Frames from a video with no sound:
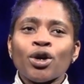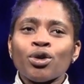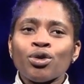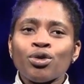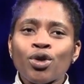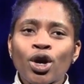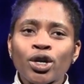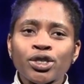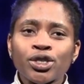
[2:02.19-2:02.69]

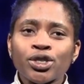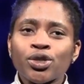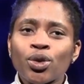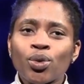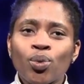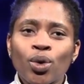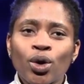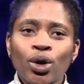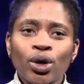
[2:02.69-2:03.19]
across
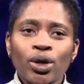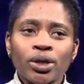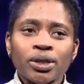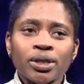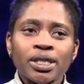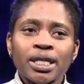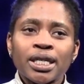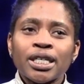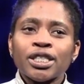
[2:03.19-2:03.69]
the
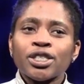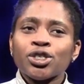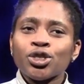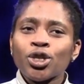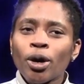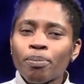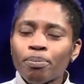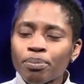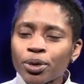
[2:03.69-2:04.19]
world
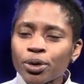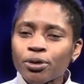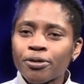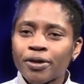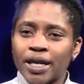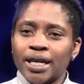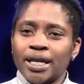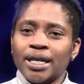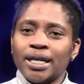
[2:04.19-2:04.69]
stopped
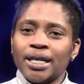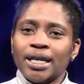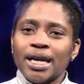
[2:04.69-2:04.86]
moving,